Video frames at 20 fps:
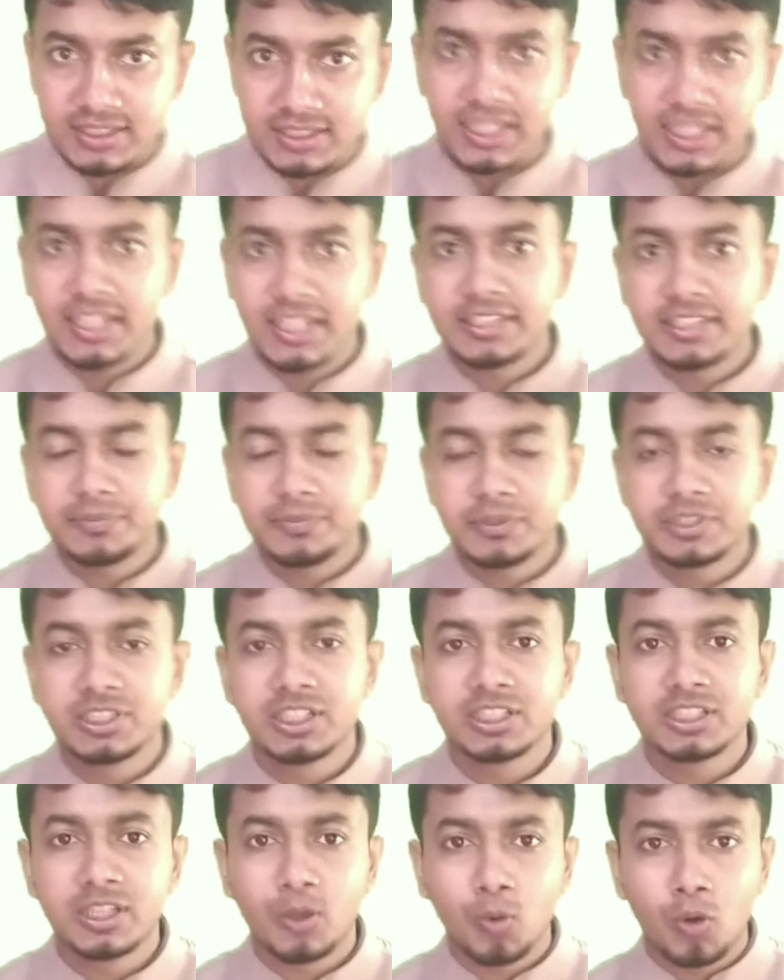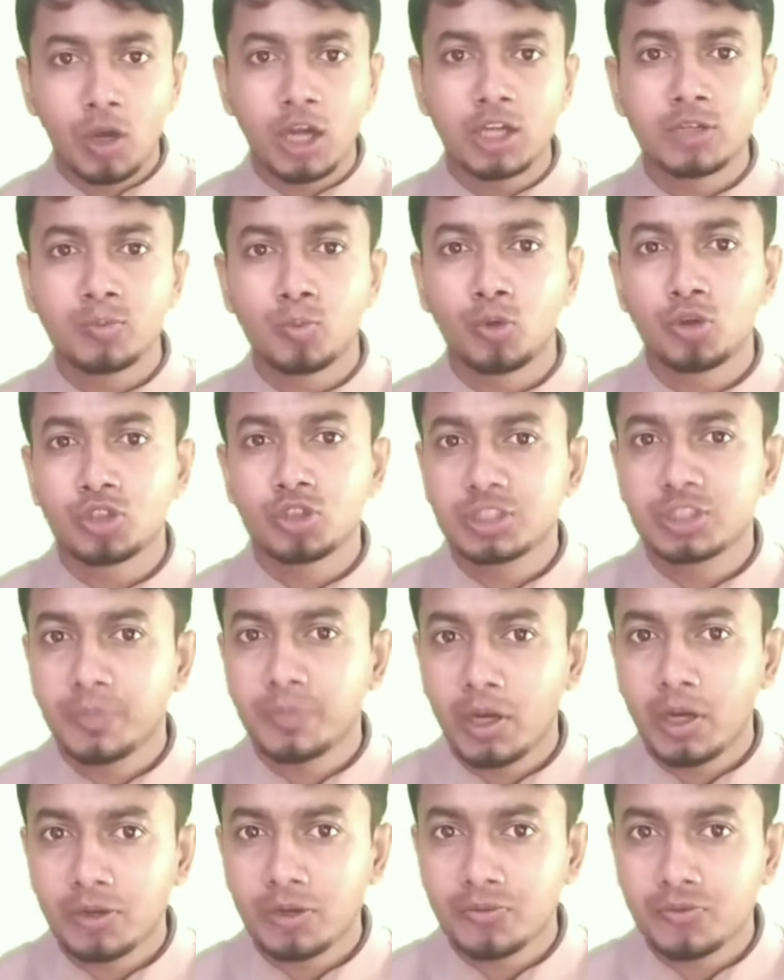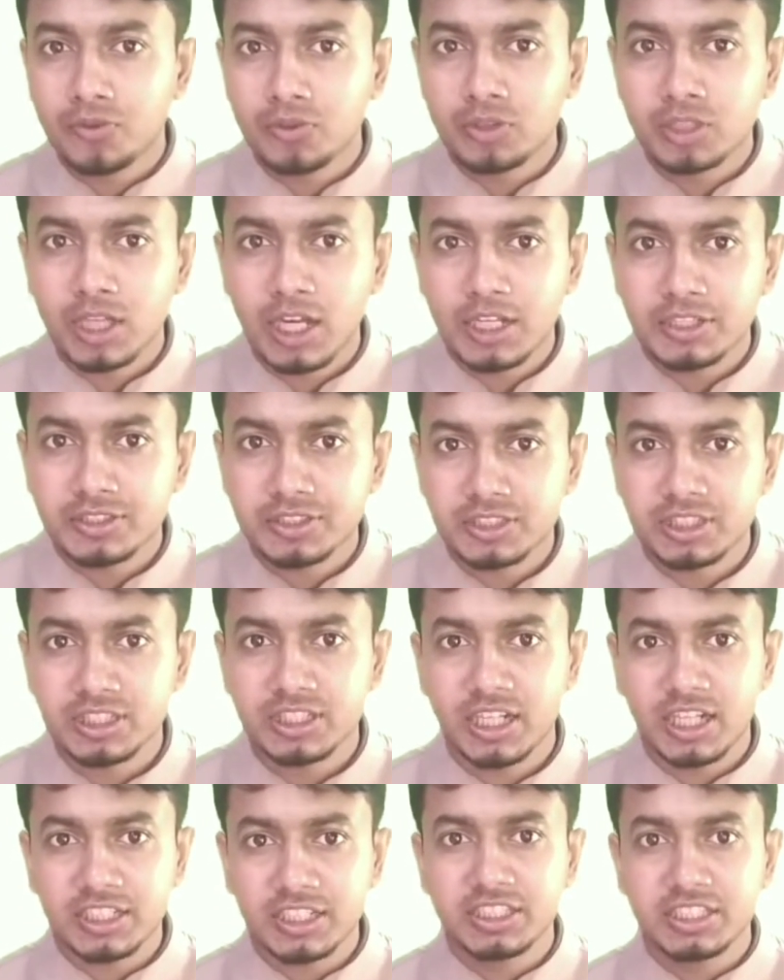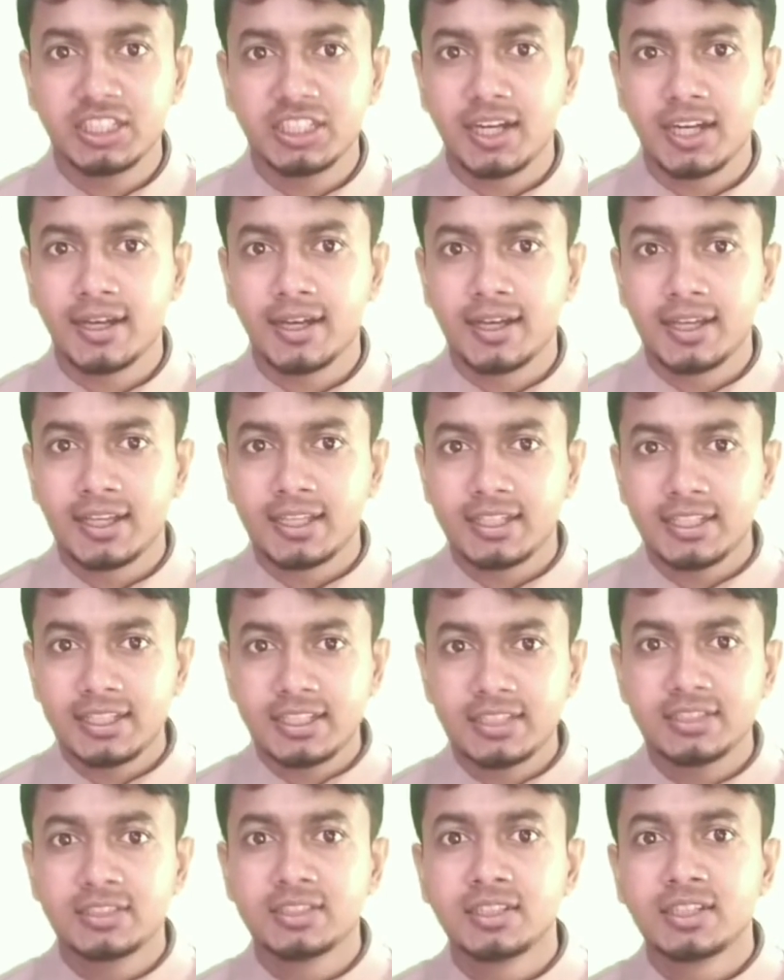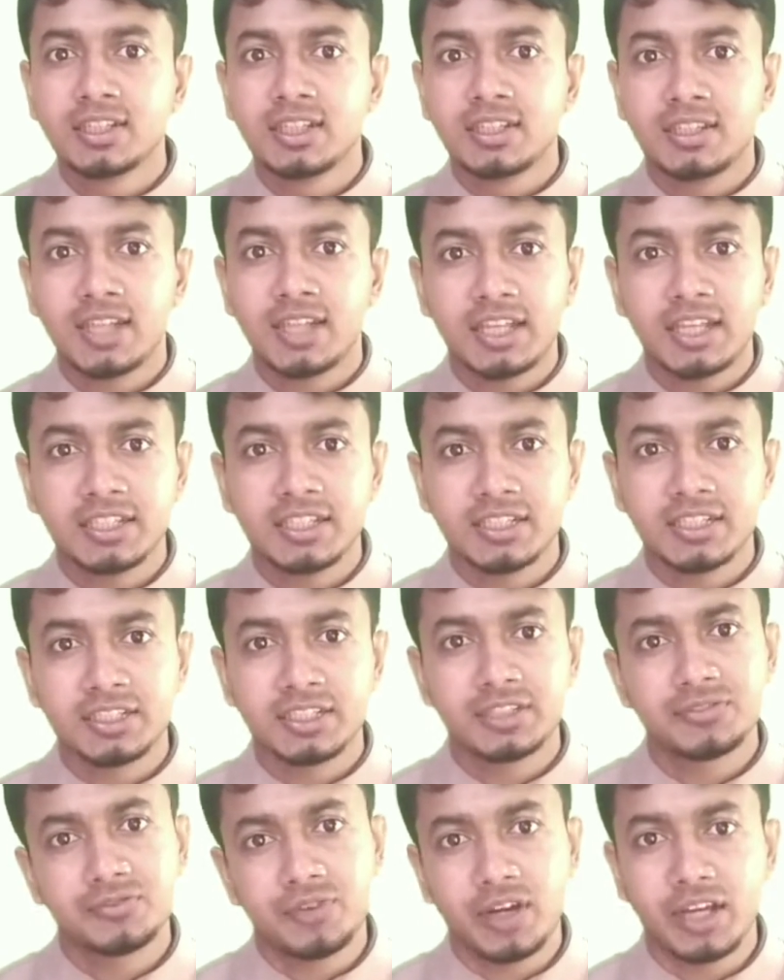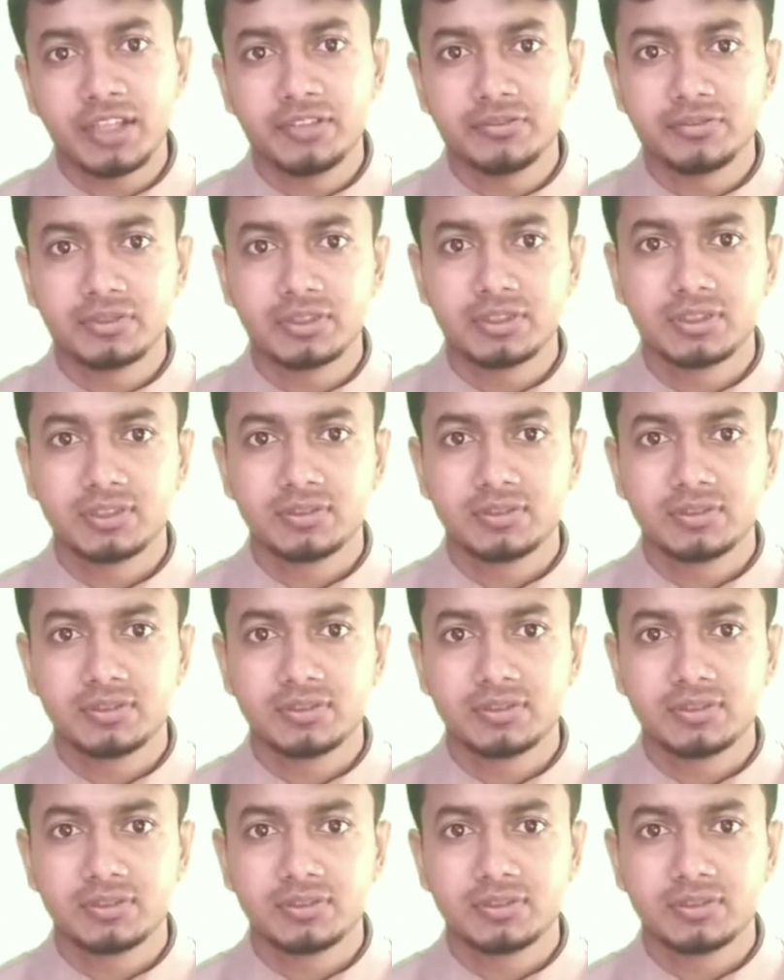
they defeated the world's most powerful country, Russia, in 905.